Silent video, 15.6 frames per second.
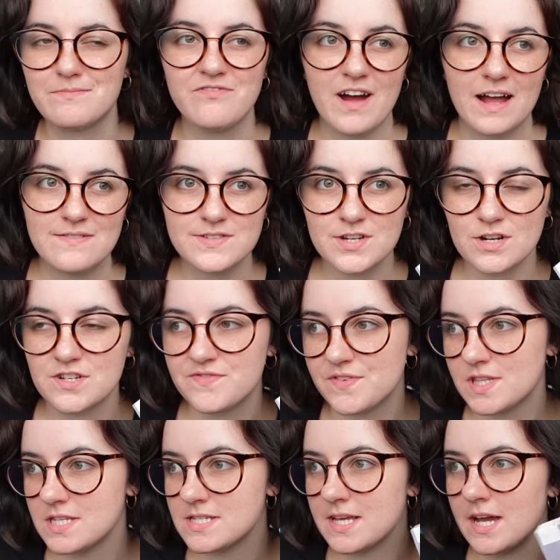Five stars for
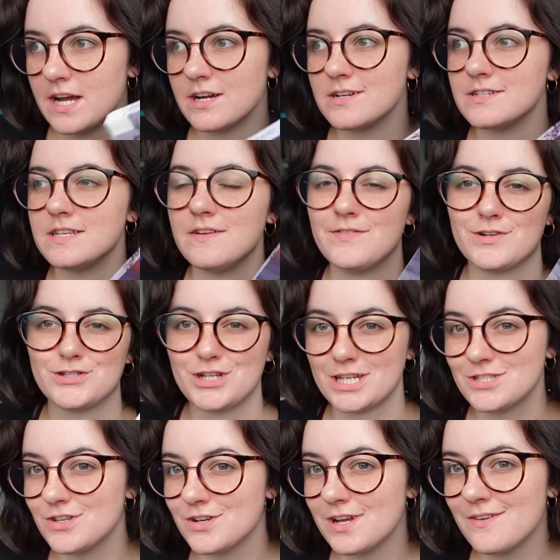the scares if you're
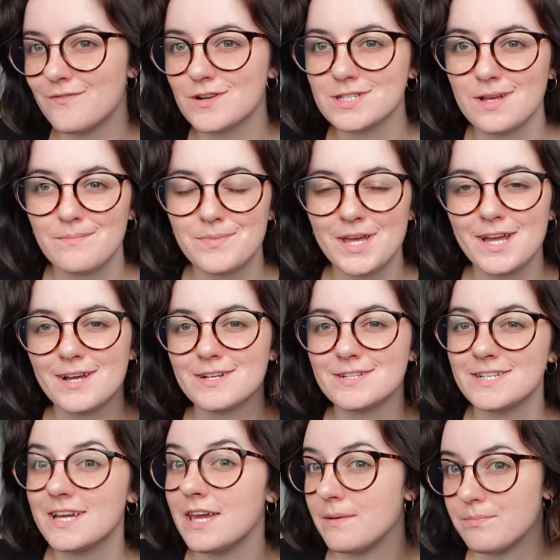just looking for something
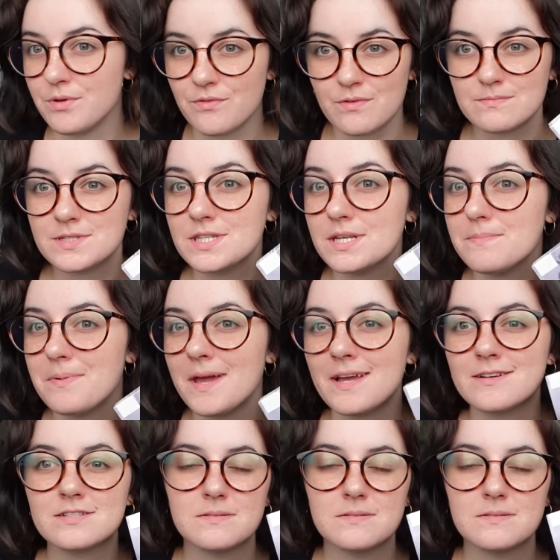to keep you from sleeping,